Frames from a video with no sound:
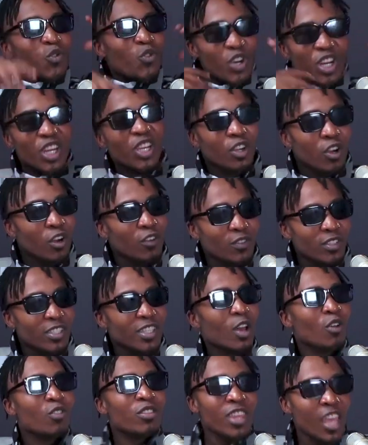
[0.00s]
reek of
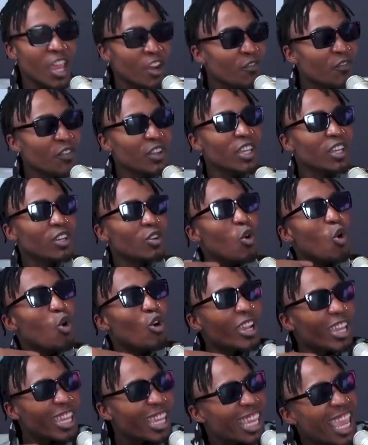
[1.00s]
South African
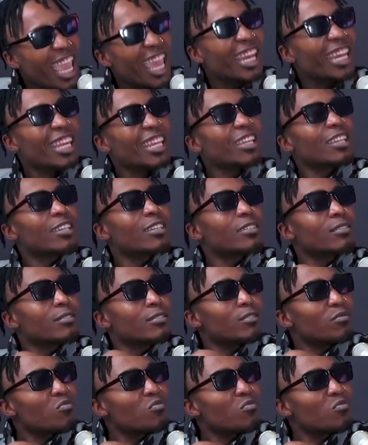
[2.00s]
organic